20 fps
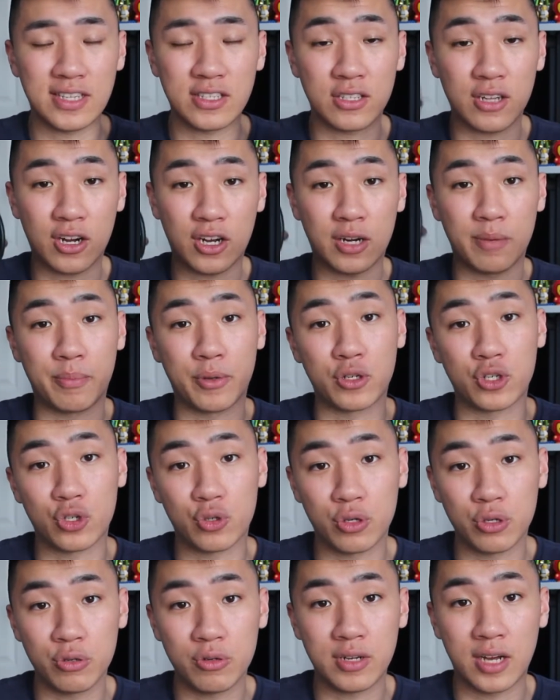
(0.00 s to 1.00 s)
It's not going to
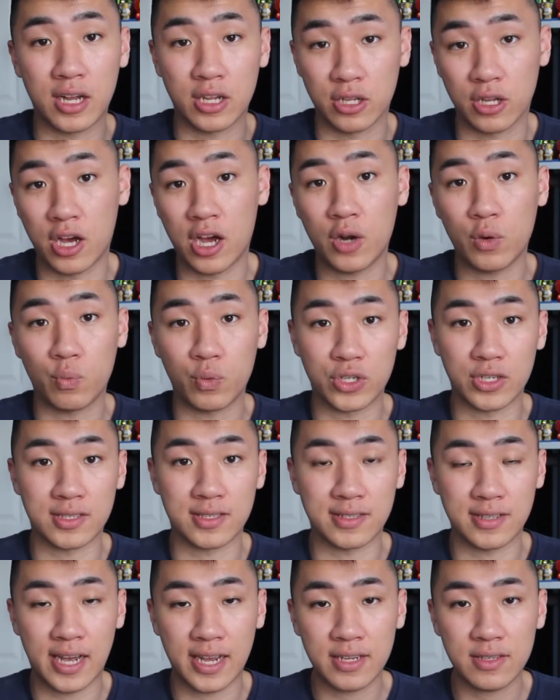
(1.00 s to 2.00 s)
protrude a lot, which
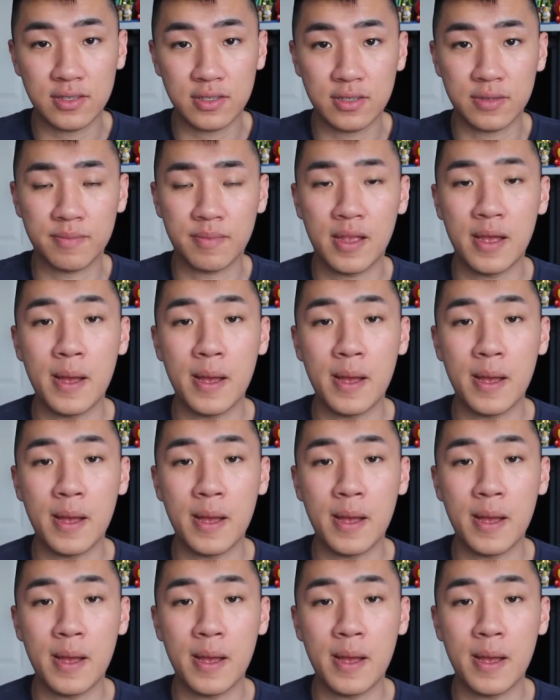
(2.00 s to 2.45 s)
is nice.